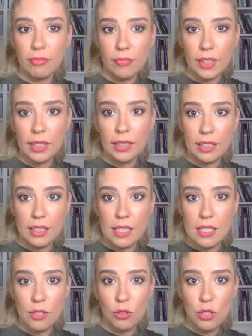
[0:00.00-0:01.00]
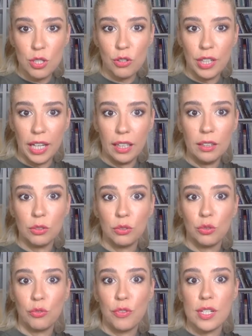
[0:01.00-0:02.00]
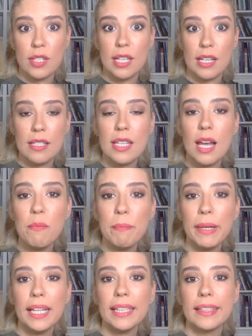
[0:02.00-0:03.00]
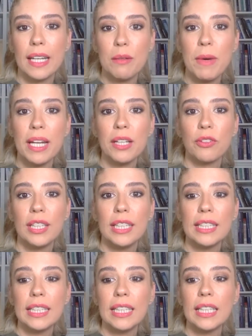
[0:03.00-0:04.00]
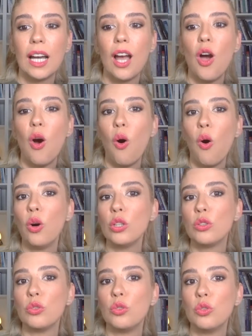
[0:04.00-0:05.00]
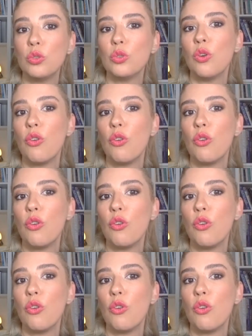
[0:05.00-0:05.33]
And that is also great to do first enzyme peeling, then microneedling, or to do